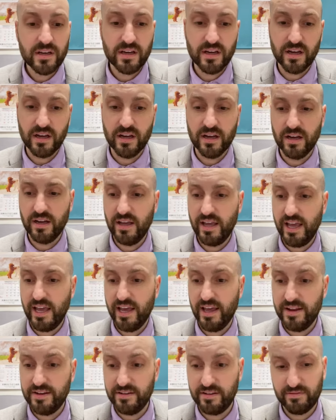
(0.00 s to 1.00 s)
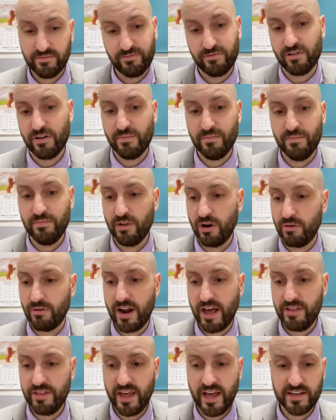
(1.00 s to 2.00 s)
and from
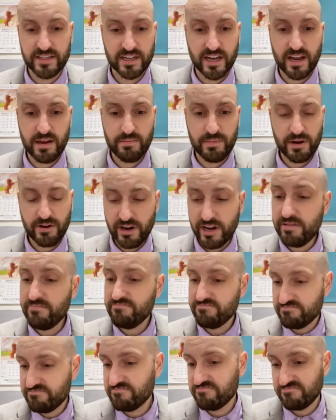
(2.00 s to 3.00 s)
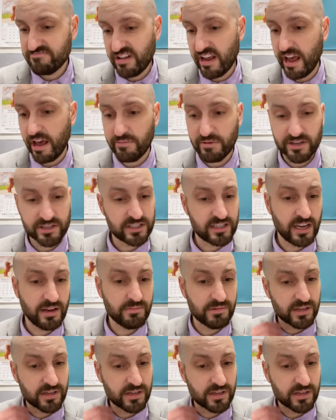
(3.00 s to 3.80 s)
around that time period. Emma was the